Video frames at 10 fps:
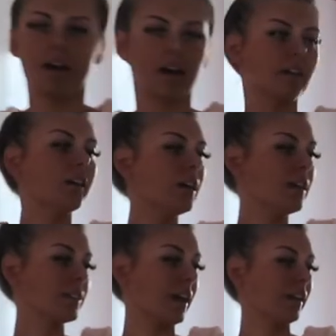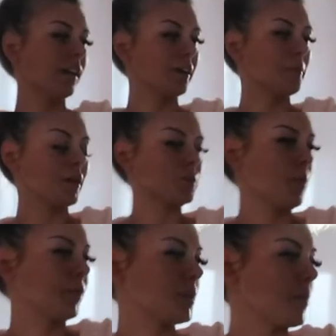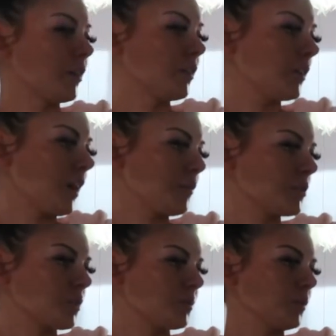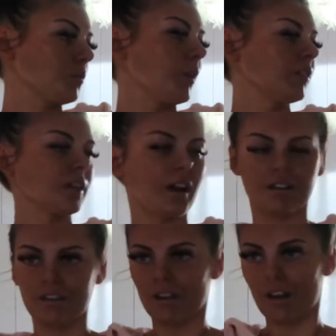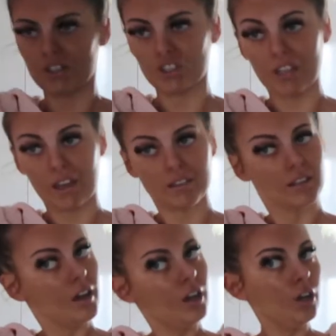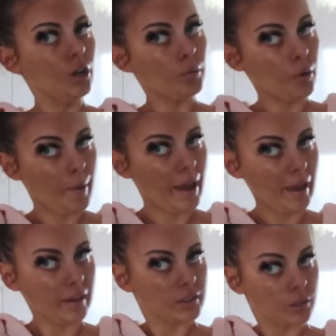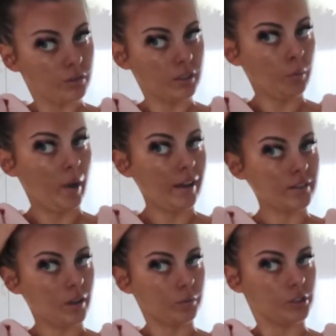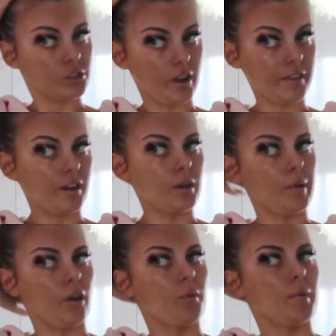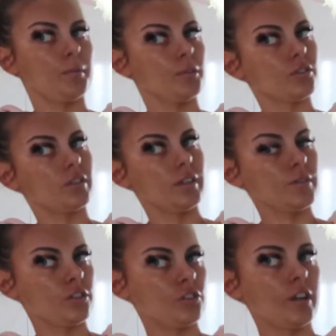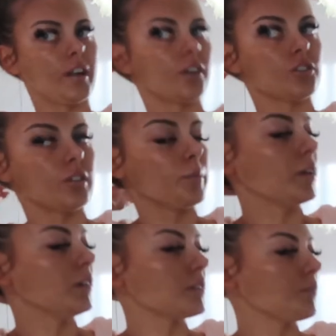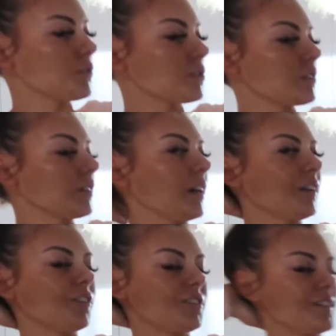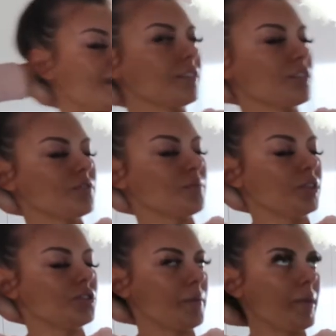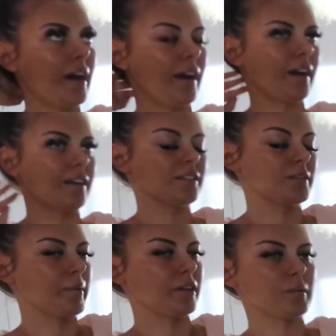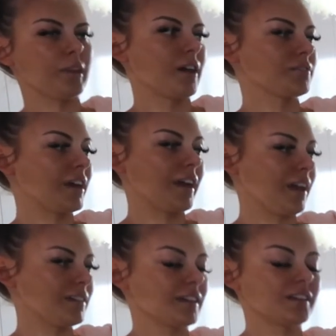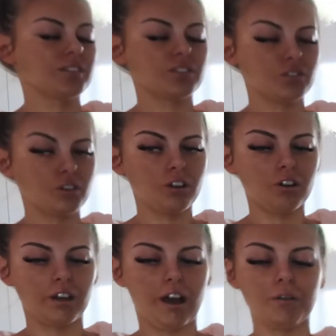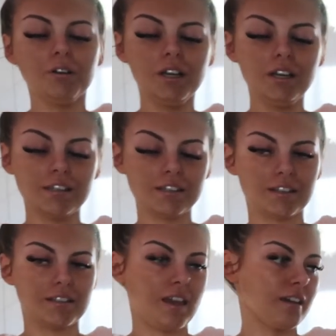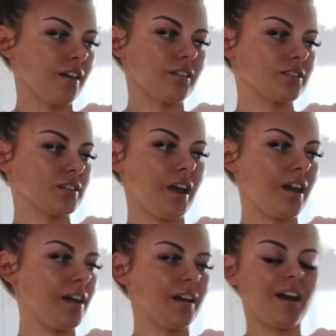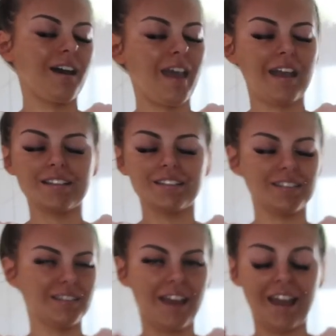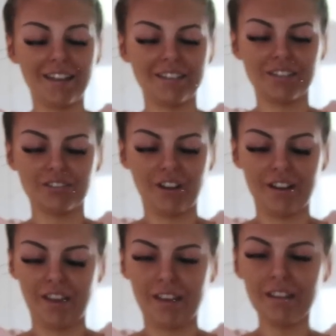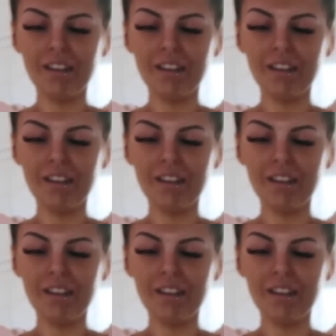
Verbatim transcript: tan to kind of like match my body but I know on camera it's coming up well darker than it actually is but my hair is currently wet so I'm going to dry that in a bit or maybe just leave it to dry naturally because I'm just cannot stand blow dry my hair it's a bane of my life I hate it because it's so long now it's like here just I hate hate drying it.